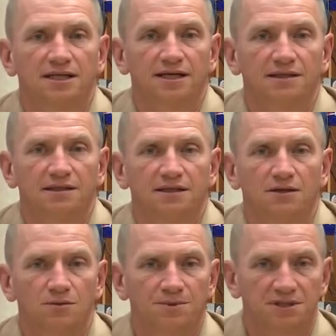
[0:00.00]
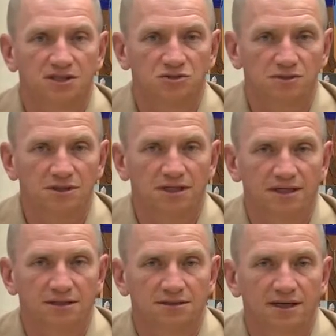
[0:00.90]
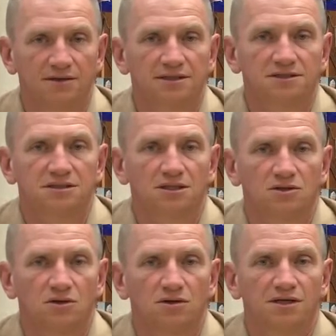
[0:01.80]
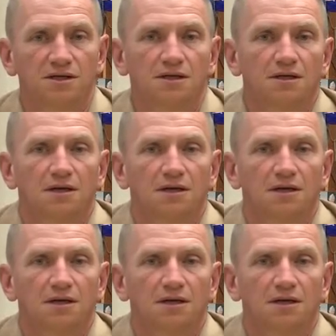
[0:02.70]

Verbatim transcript: and the other pedestrian gate down at uh, Kearney,